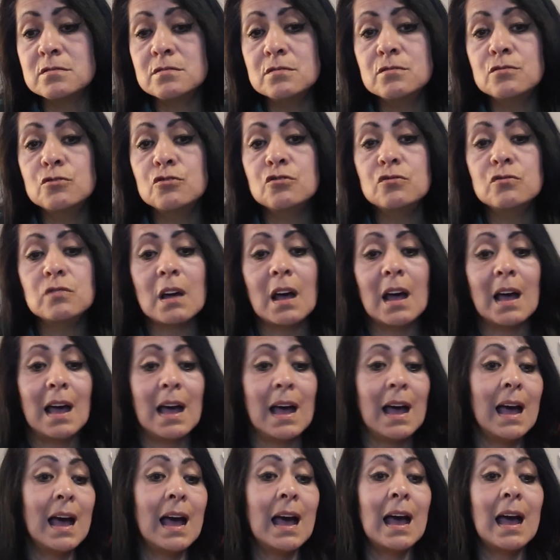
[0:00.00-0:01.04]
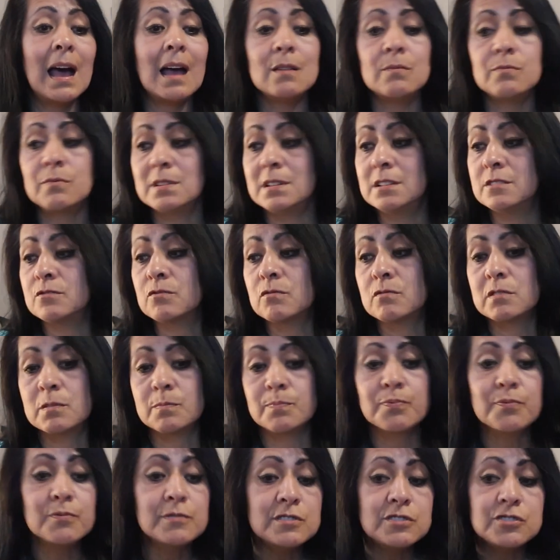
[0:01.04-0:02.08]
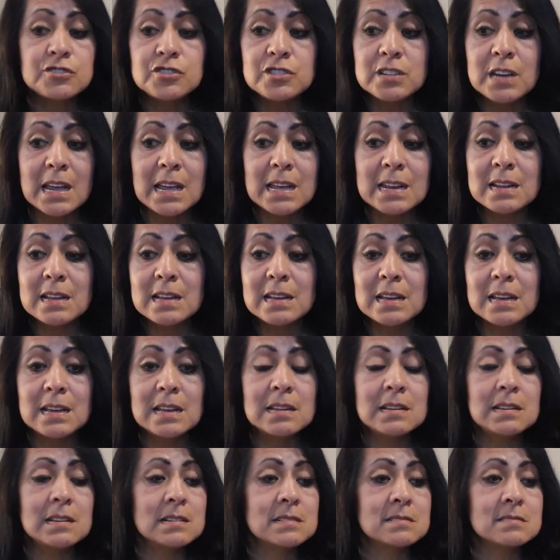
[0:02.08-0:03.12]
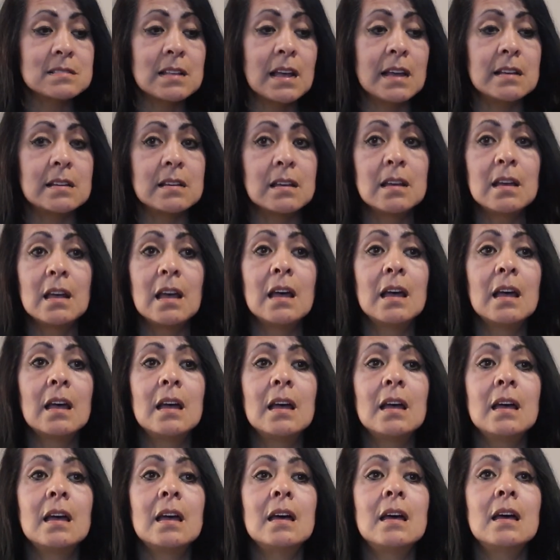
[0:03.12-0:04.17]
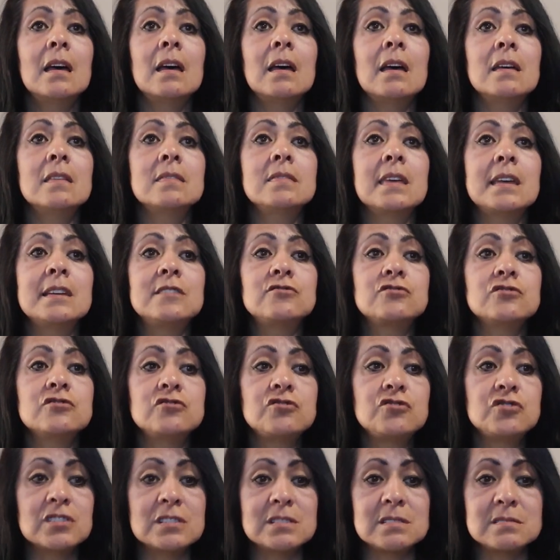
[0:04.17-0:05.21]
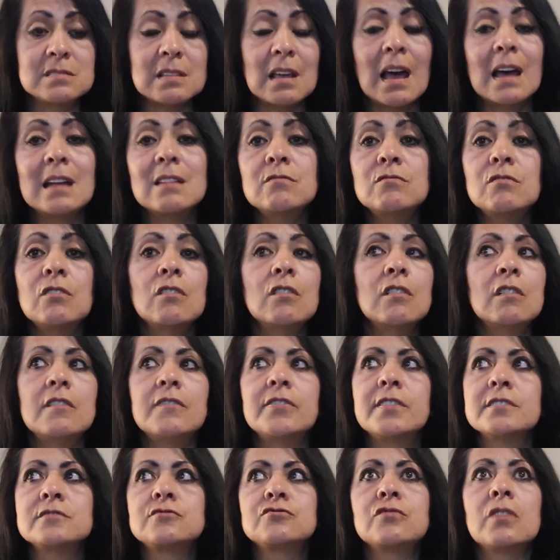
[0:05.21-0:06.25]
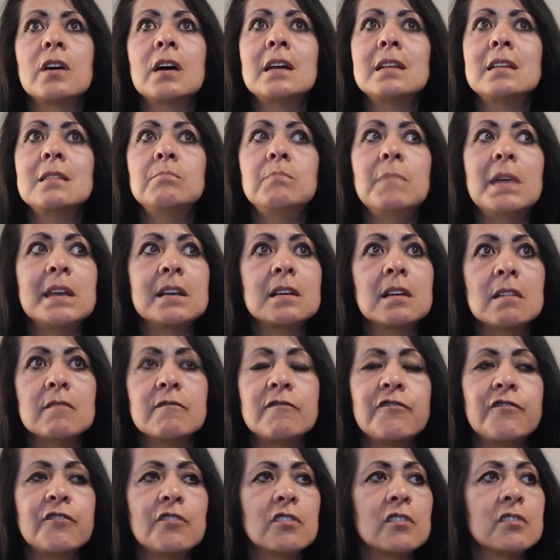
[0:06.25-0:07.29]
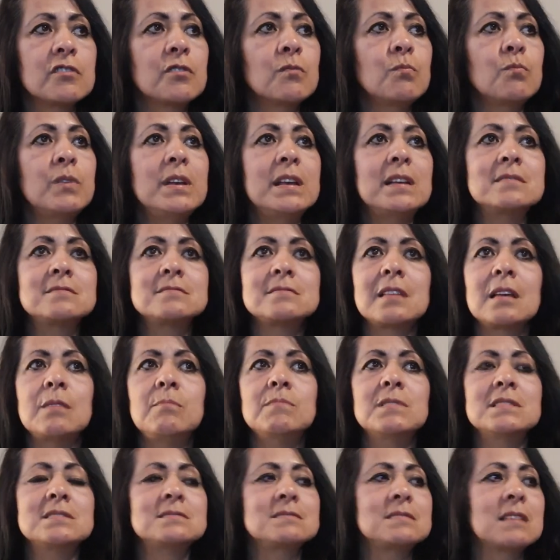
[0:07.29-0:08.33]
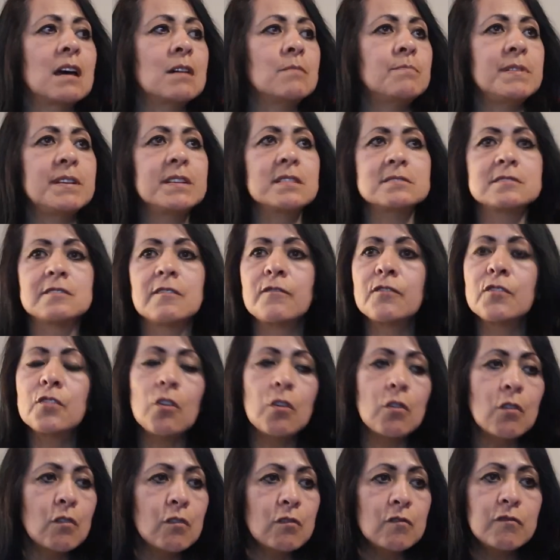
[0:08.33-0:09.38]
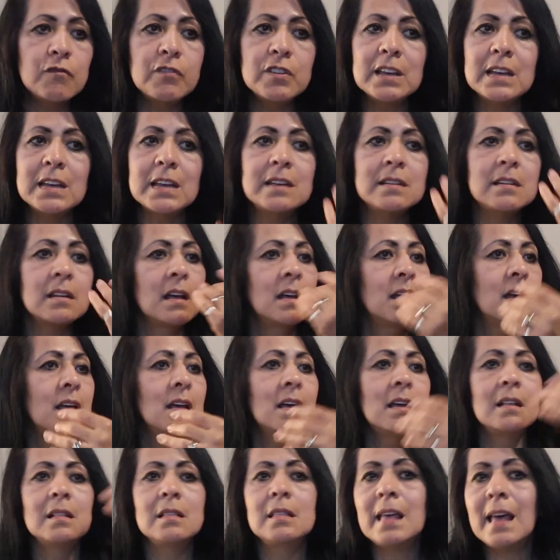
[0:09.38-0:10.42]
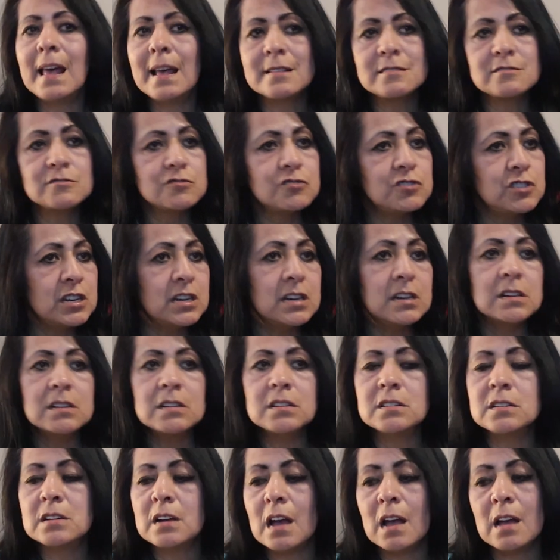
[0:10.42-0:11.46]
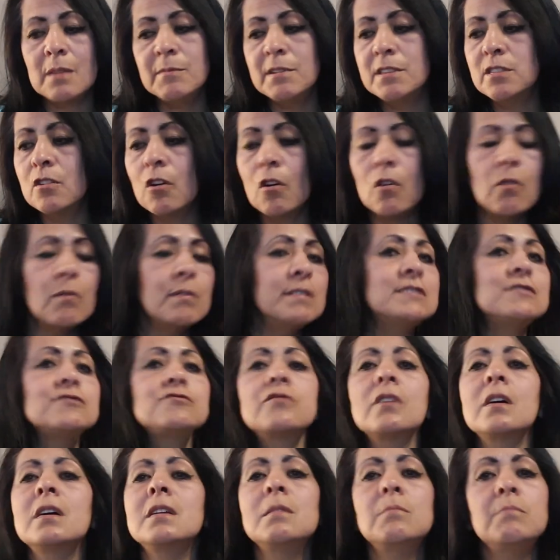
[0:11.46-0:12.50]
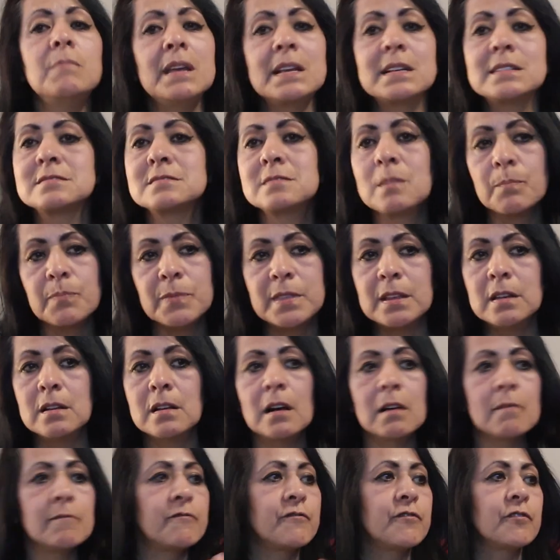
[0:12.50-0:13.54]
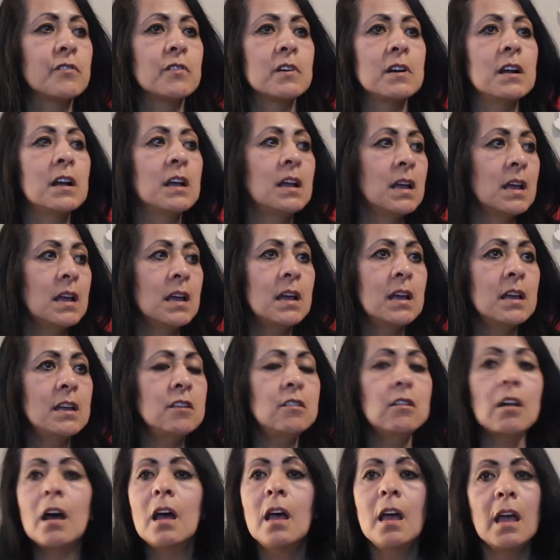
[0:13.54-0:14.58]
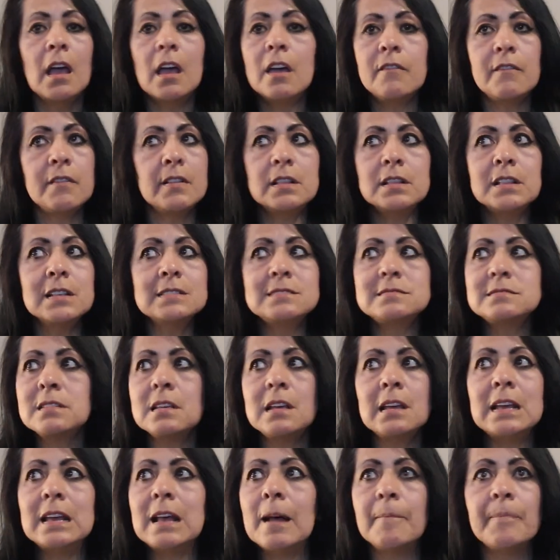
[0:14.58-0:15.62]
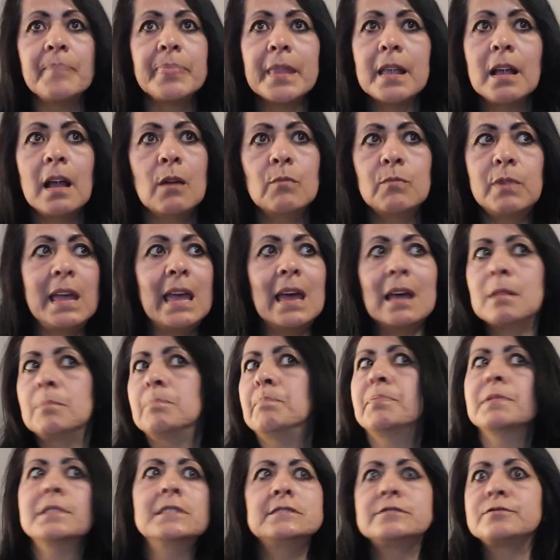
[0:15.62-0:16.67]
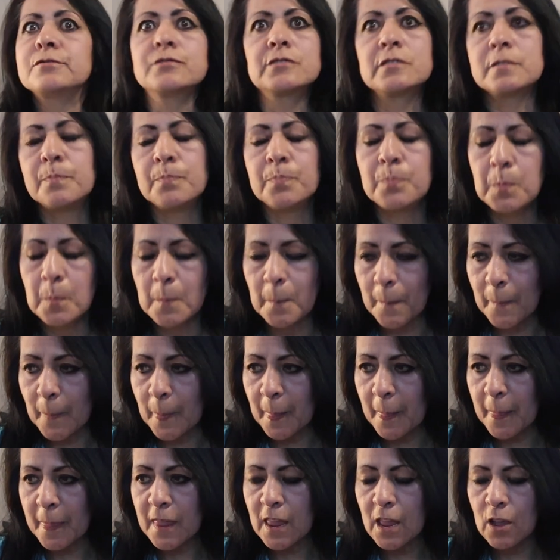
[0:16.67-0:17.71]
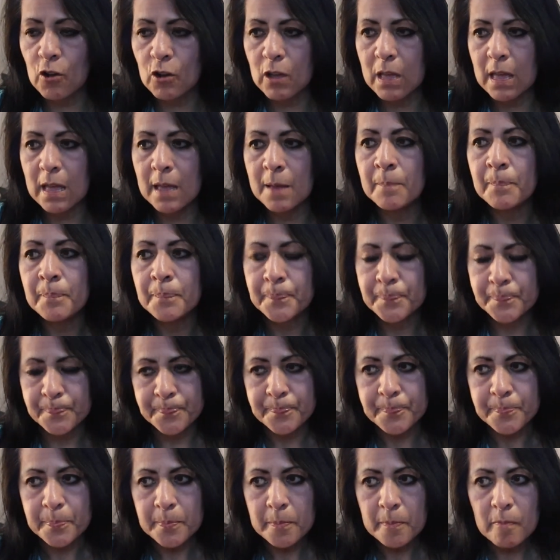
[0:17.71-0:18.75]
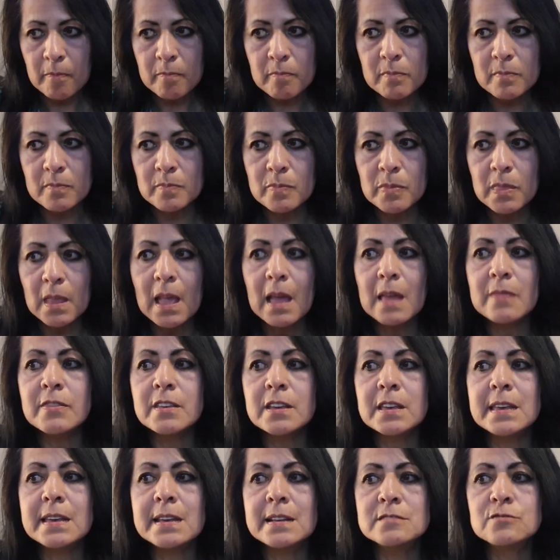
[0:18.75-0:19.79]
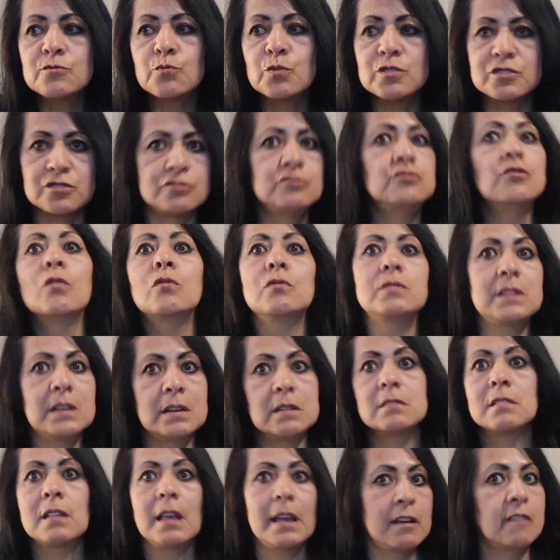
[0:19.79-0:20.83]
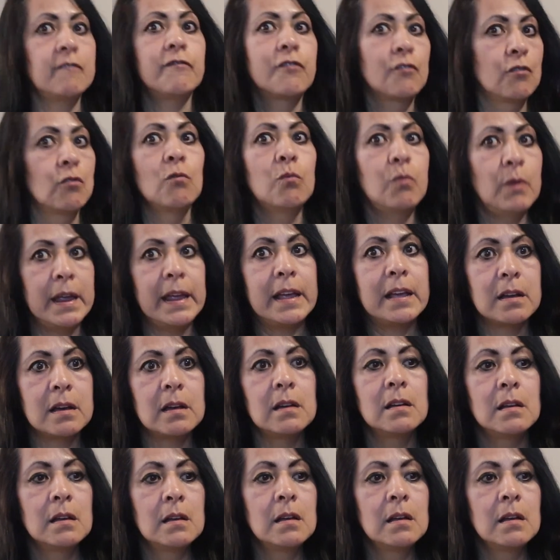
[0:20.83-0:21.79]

do. I really don't appreciate it. It's like they should just, I don't know if they're trying to make up for the weeks they missed out because of COVID last year. I mean, they're always trying to make something up for, let's say we had a blizzard, okay? And the kids were snowed in like for a week.